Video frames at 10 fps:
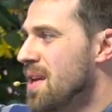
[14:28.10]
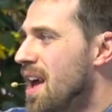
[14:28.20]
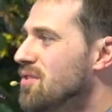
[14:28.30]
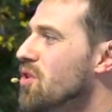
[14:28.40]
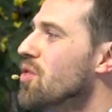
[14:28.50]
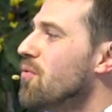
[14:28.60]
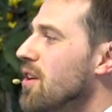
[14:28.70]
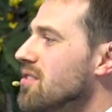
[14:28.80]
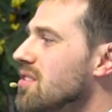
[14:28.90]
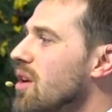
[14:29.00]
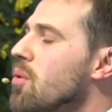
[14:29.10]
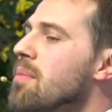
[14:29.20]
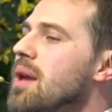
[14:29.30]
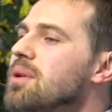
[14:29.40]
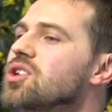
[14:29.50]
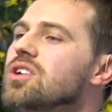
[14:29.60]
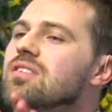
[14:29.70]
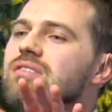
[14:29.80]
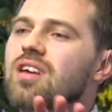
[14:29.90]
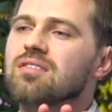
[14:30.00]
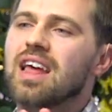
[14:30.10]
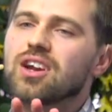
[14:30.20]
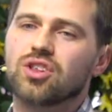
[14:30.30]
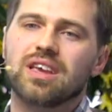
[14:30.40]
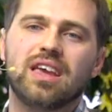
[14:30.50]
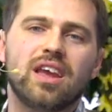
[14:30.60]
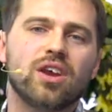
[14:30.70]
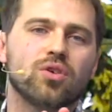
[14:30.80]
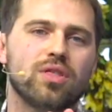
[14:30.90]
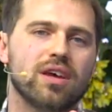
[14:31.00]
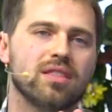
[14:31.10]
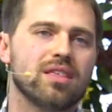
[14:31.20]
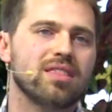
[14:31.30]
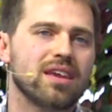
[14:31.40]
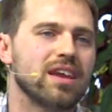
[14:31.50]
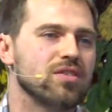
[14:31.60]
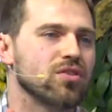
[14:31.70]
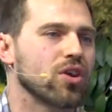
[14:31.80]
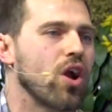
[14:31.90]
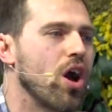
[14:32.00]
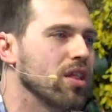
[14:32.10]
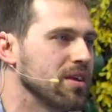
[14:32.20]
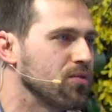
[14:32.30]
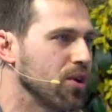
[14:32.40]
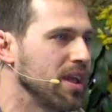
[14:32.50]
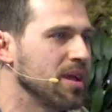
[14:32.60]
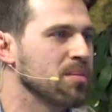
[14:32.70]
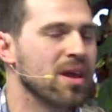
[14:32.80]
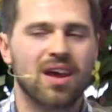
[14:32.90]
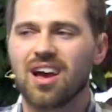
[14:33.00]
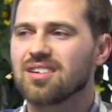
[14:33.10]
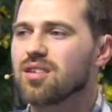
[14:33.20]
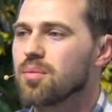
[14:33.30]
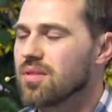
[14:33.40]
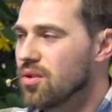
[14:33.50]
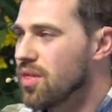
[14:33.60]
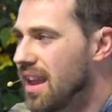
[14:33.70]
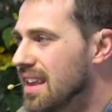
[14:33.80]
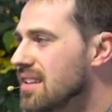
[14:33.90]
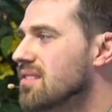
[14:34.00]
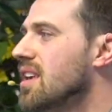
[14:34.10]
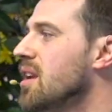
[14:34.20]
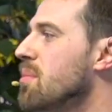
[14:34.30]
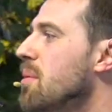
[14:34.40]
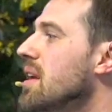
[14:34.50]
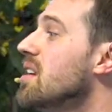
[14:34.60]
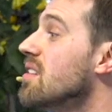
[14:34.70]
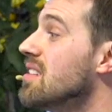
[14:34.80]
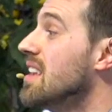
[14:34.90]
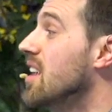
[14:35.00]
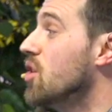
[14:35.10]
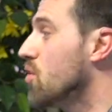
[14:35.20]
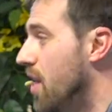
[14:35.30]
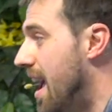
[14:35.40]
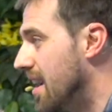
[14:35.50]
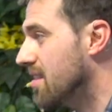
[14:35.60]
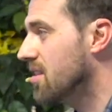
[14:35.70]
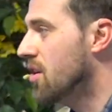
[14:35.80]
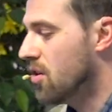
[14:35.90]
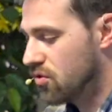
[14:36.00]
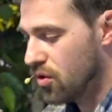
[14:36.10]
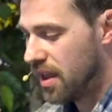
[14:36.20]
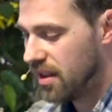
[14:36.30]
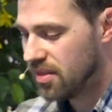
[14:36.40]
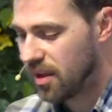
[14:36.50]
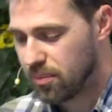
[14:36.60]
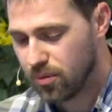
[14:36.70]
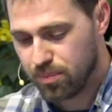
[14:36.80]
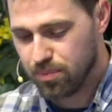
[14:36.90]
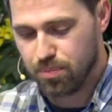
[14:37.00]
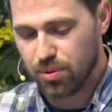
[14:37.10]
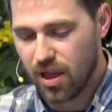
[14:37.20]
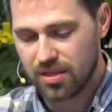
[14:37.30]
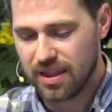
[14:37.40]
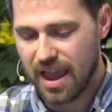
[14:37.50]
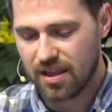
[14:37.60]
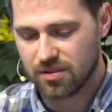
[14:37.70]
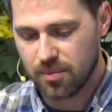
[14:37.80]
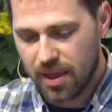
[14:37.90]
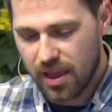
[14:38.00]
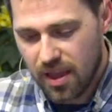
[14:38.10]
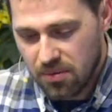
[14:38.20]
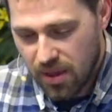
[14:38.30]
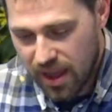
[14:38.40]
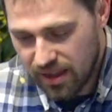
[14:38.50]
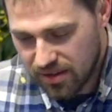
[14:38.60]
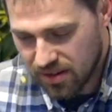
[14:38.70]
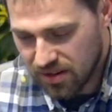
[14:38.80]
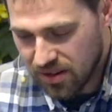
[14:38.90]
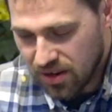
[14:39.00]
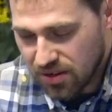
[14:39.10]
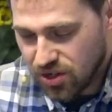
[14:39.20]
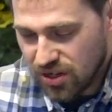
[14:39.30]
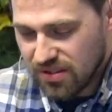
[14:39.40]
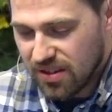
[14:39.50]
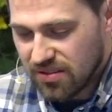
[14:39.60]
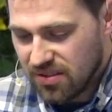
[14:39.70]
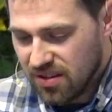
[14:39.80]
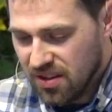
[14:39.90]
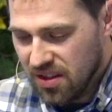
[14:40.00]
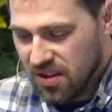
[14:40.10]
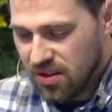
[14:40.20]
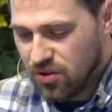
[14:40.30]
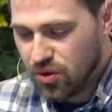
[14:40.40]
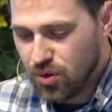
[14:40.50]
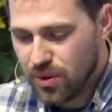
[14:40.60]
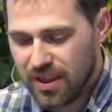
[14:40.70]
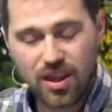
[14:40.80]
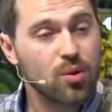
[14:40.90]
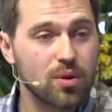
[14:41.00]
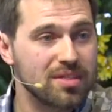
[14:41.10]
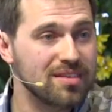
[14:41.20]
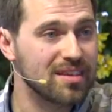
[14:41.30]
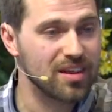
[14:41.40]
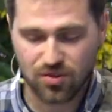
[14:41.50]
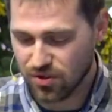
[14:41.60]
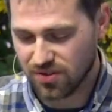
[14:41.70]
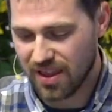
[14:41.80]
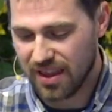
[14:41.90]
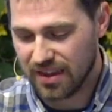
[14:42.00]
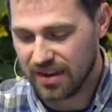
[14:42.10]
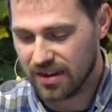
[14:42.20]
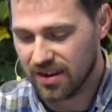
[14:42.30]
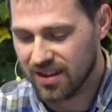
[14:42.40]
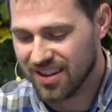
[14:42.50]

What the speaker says: And so the Pharisees are like, well, maybe Jesus doesn't actually hear that the kids are calling for him, that he's king. Maybe he doesn't hear that. So they bluntly ask him, hey, Jesus, do you hear what these kids are saying?